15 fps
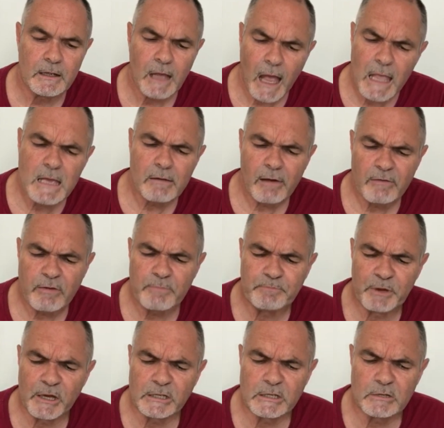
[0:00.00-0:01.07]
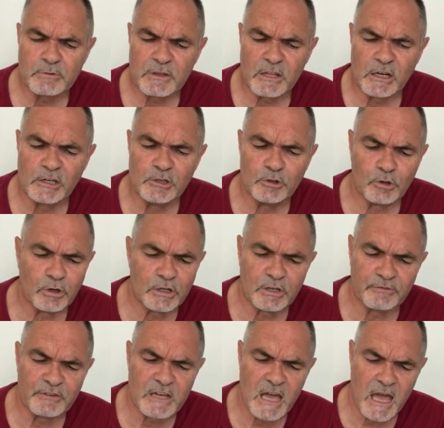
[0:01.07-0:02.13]
Are you ever burdened with a load
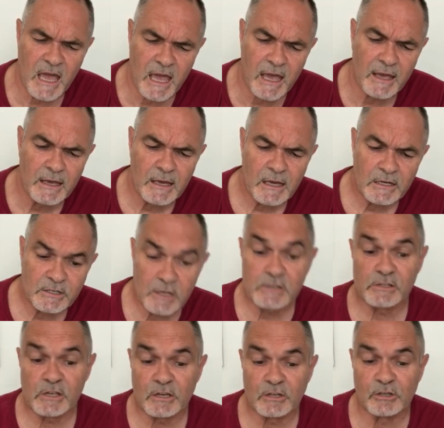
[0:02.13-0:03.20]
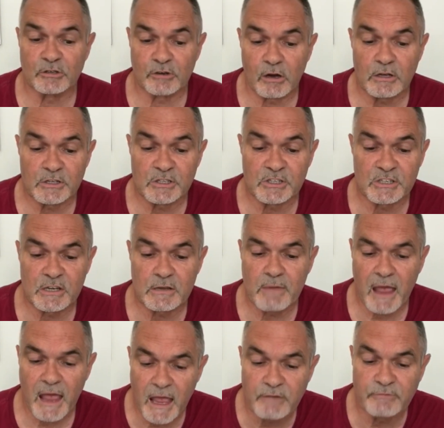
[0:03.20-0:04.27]
of care? Does the cross seem
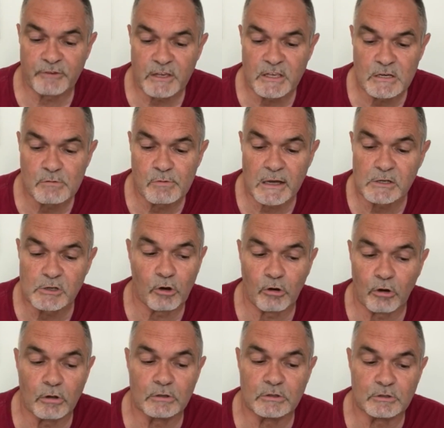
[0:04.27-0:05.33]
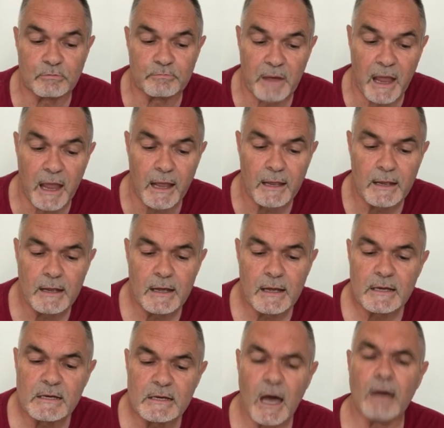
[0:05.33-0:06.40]
heavy you were called to bear?
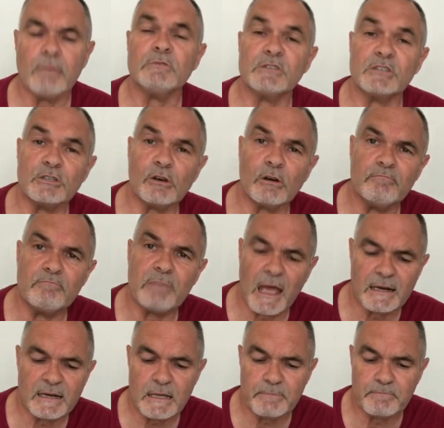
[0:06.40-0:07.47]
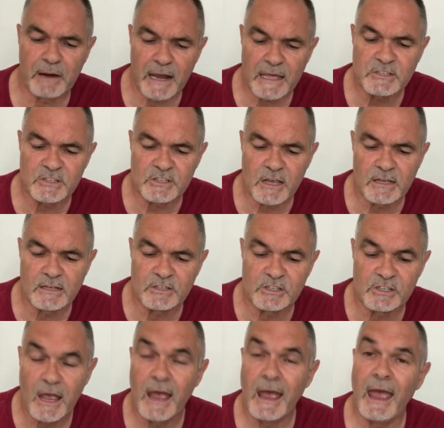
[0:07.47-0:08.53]
Count your many
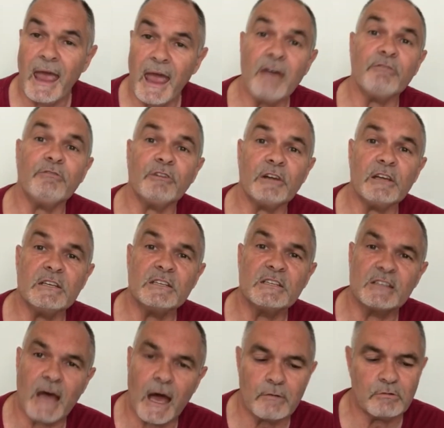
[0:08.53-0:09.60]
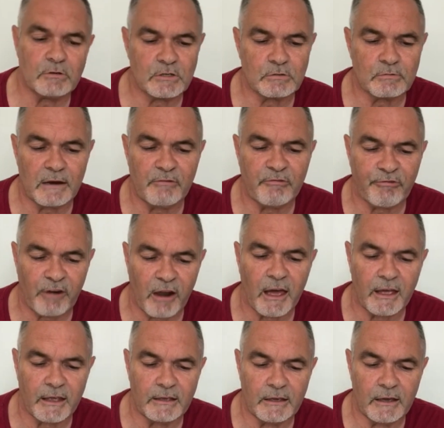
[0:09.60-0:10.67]
blessings, every doubt will
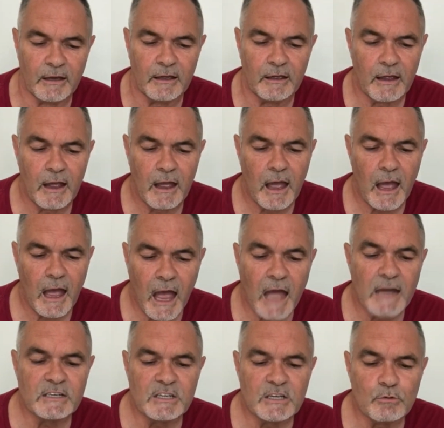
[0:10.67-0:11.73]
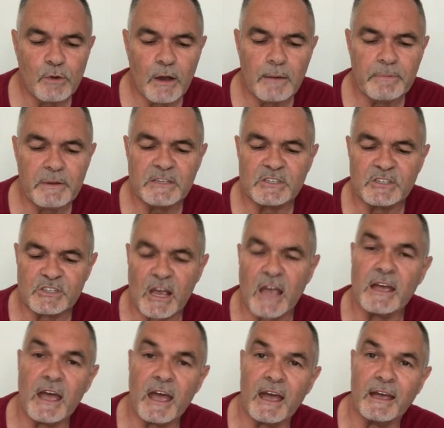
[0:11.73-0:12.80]
fly, and you will be
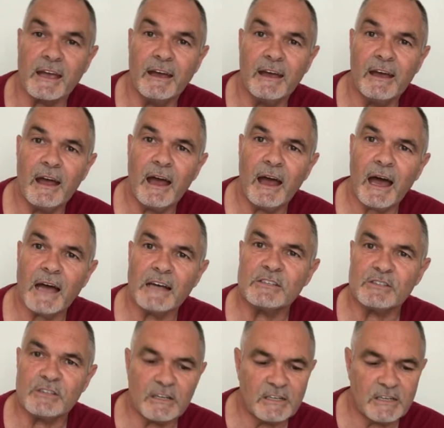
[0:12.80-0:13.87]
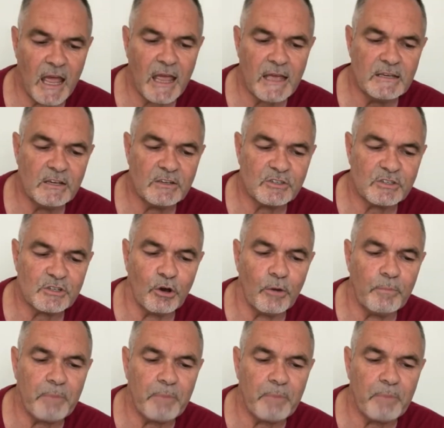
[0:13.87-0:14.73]
singing as the days go